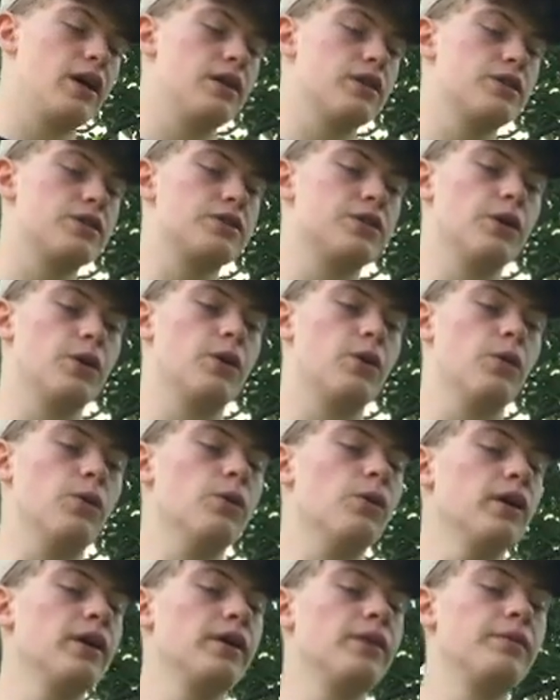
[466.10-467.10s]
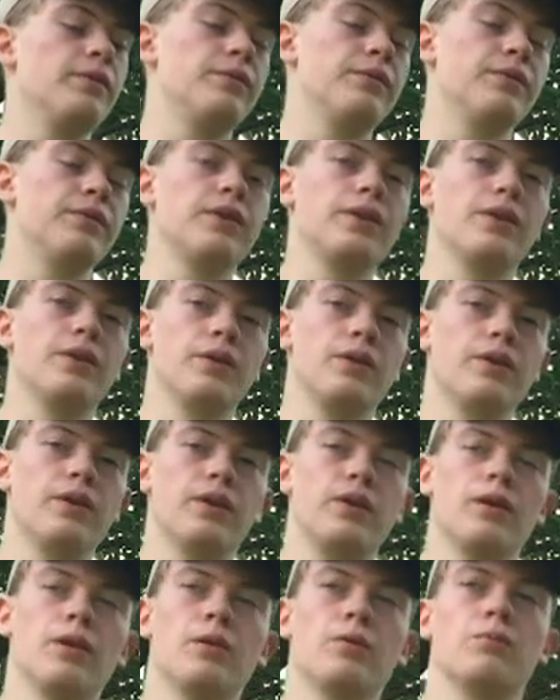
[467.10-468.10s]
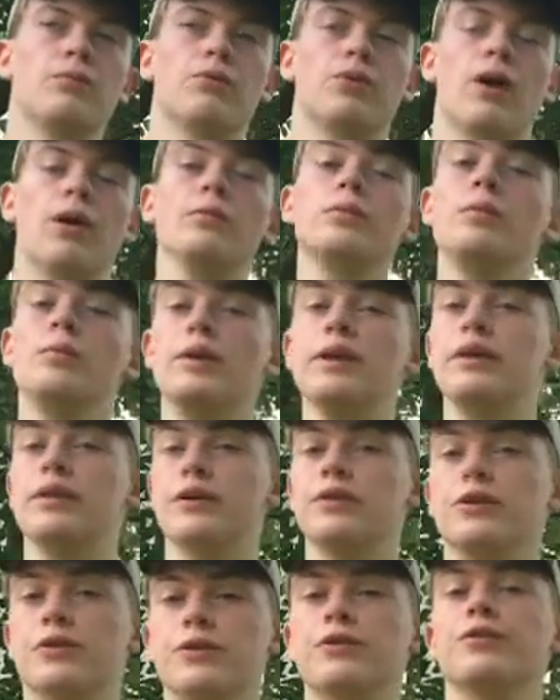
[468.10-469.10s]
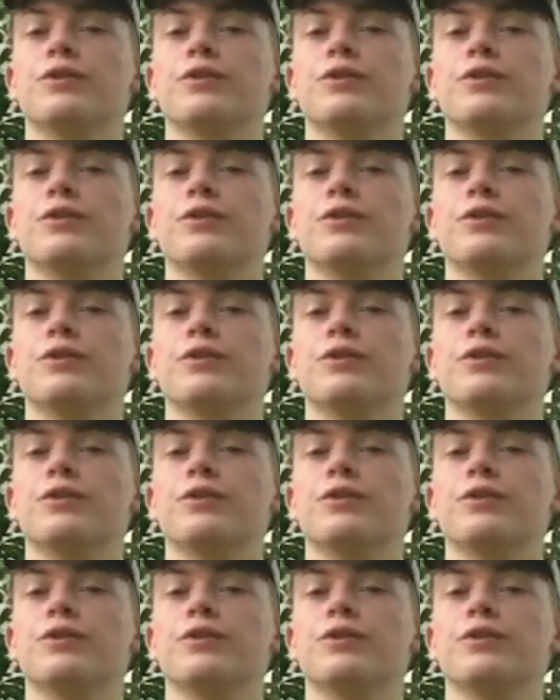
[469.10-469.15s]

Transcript: So probably on your